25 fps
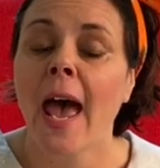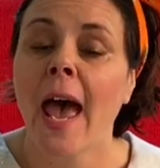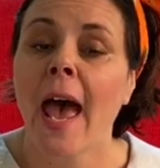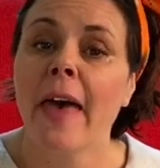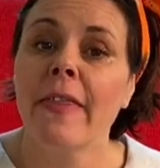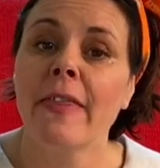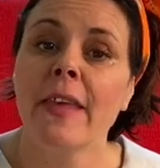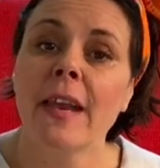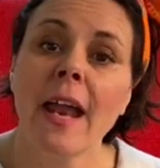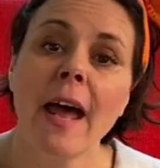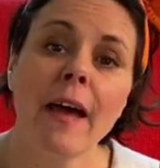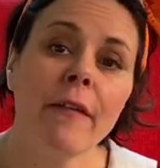
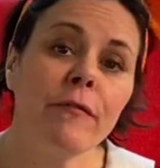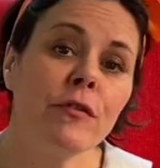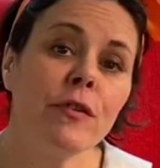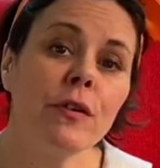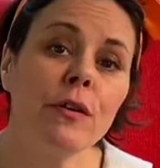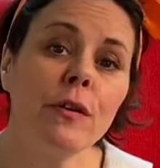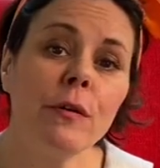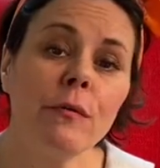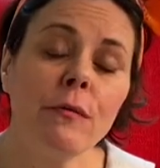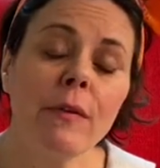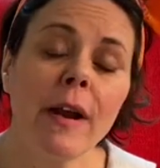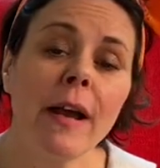And then
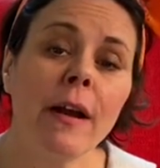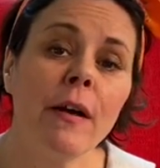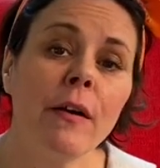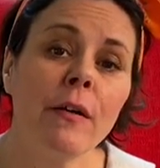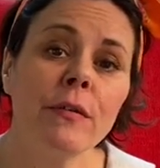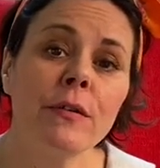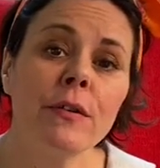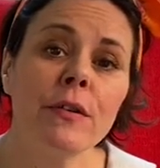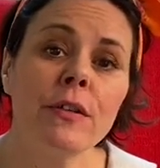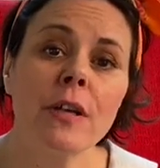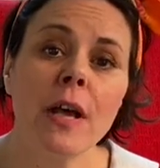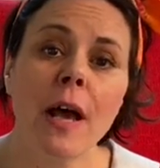after
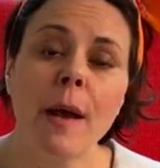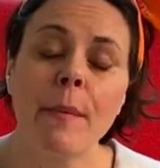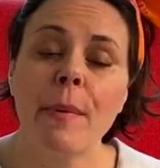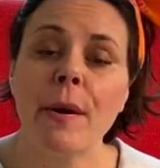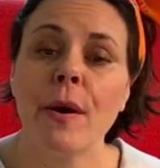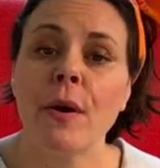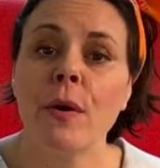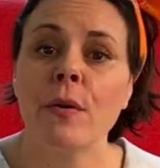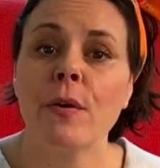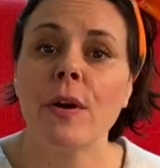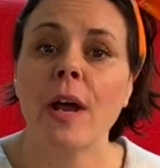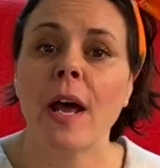around
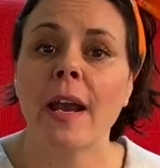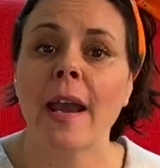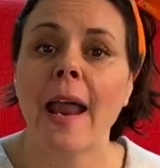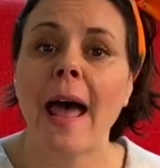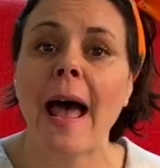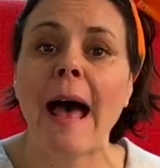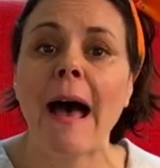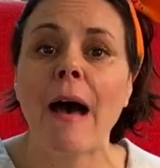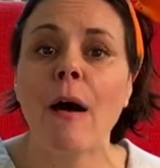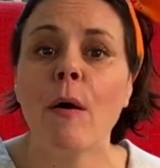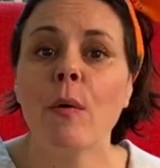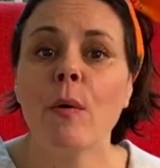about an
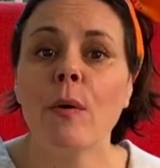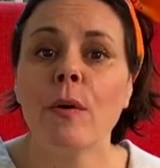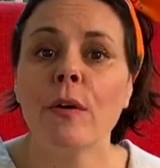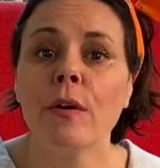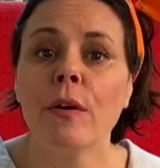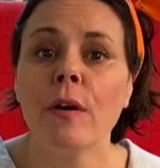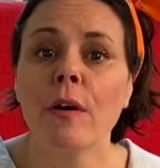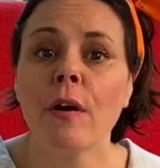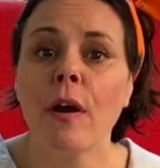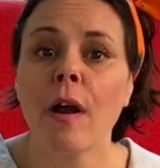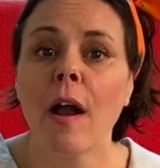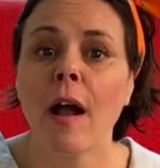
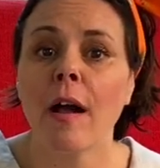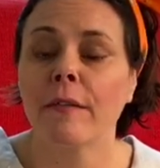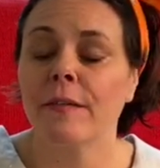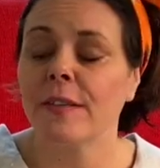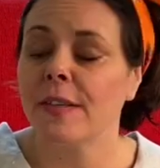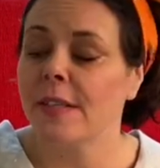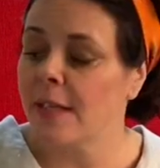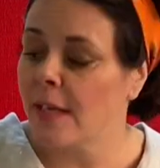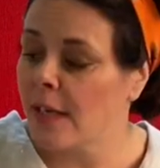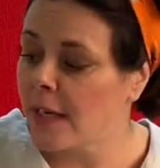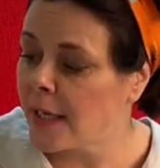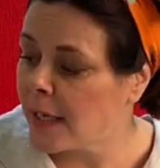hour of
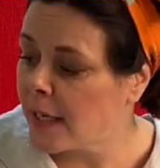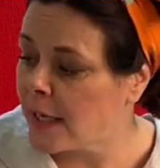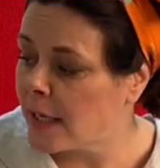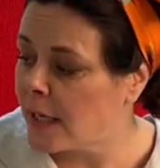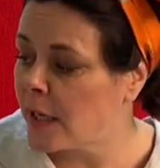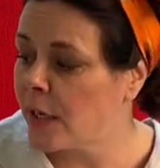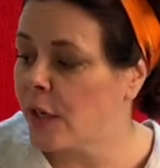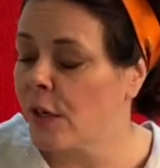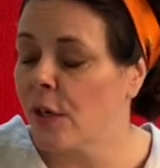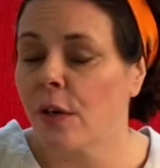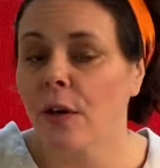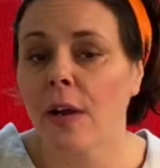sitting
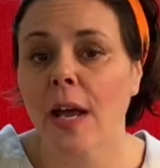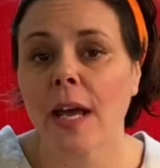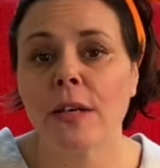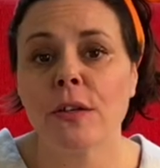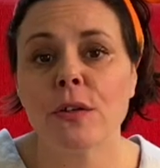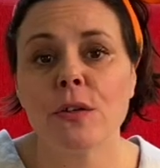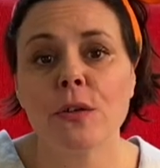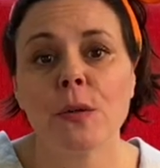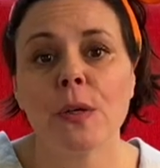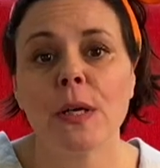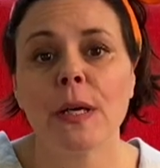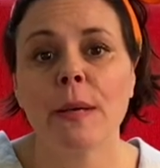here
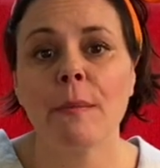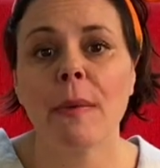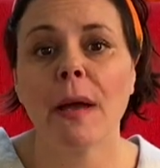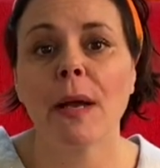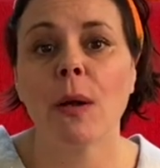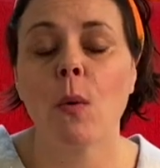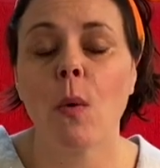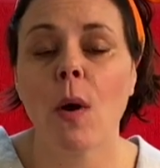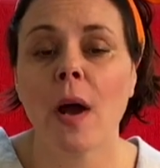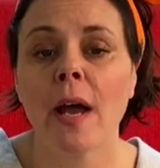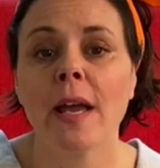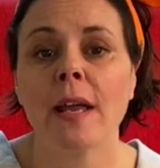and doing my
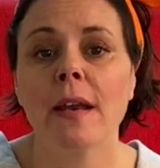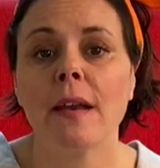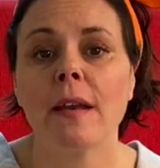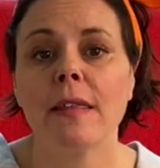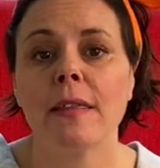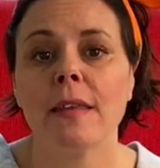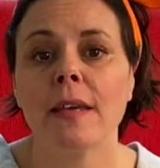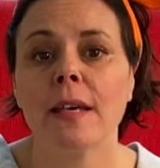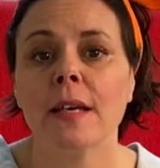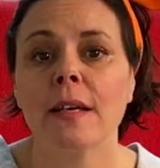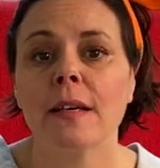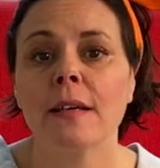quiet
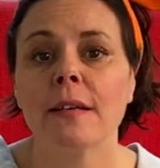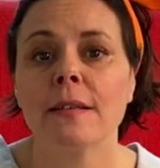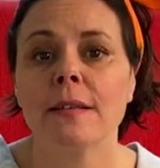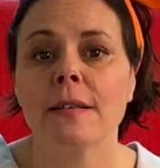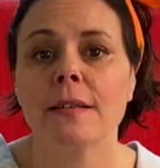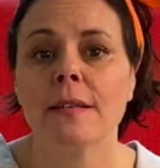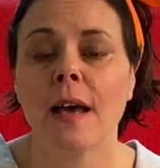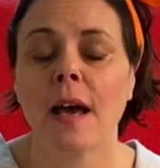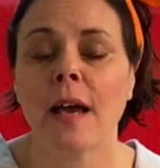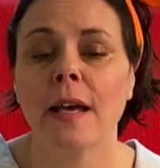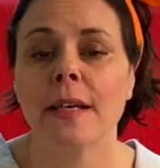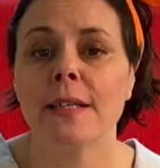
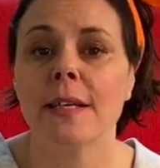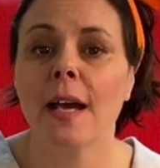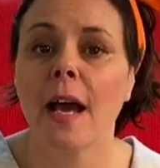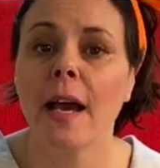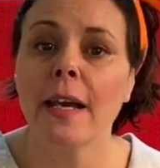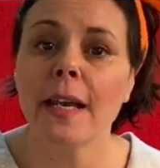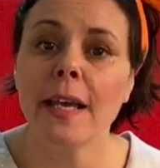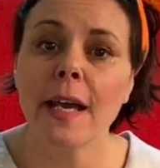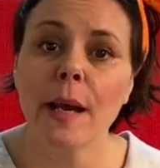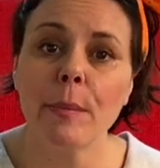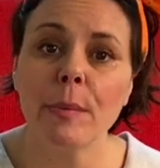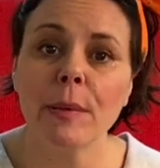things, I
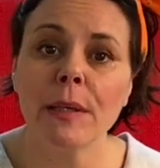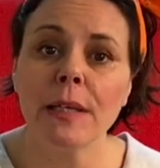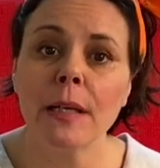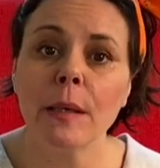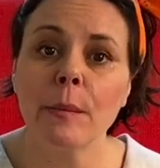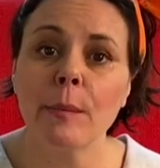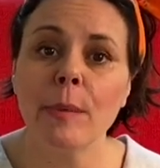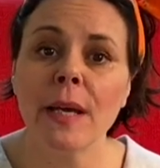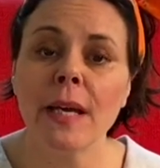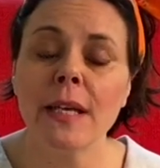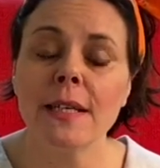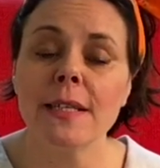tidy up a
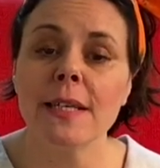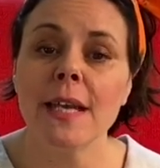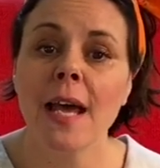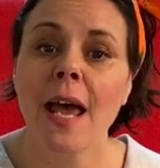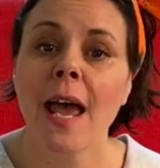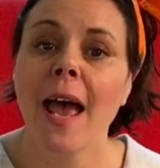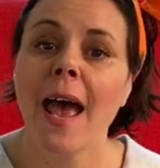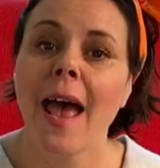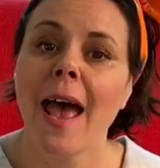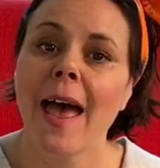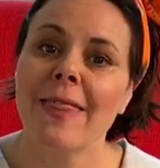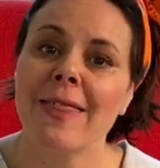little bit
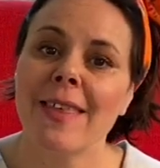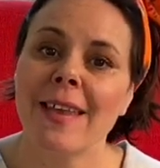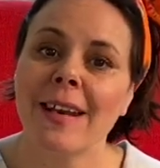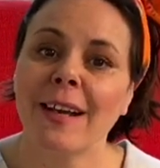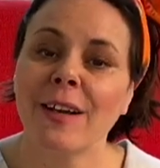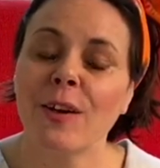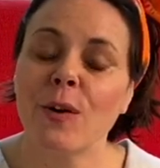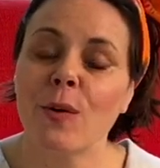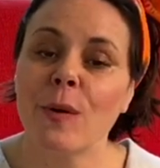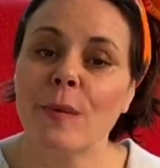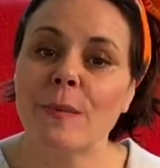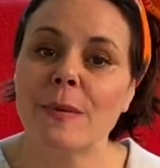and then I
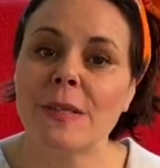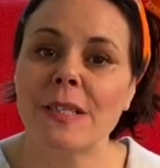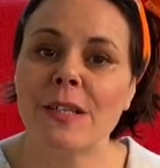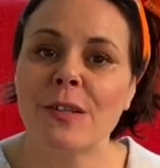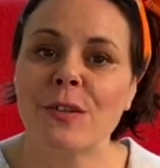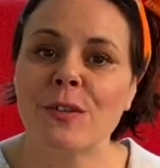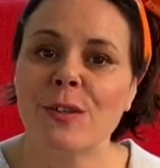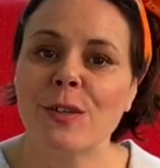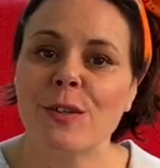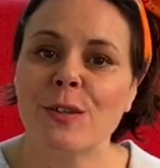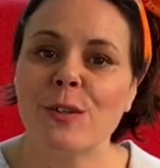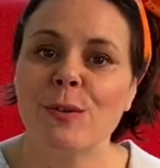go
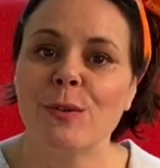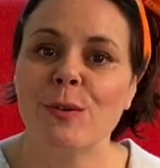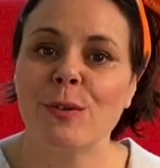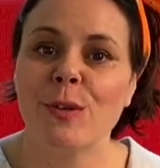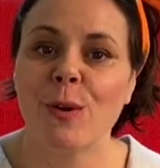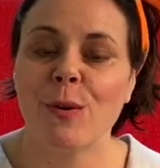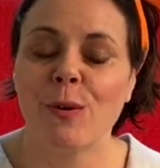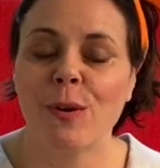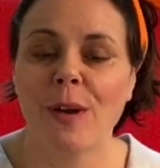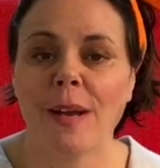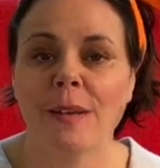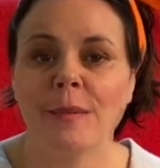upstairs and do
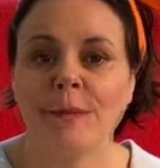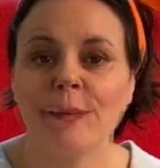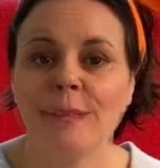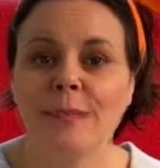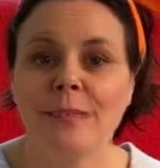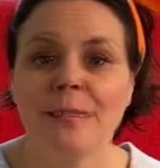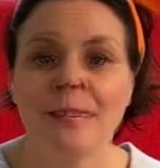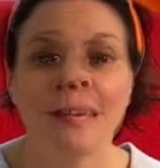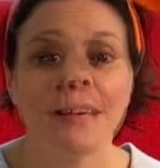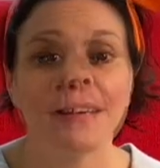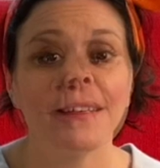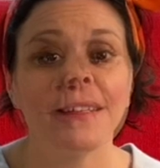yoga. So
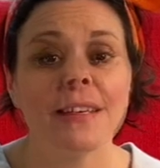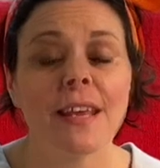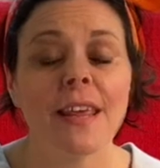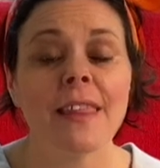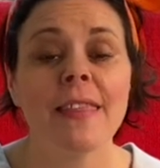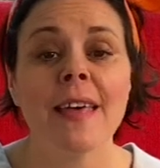that's it.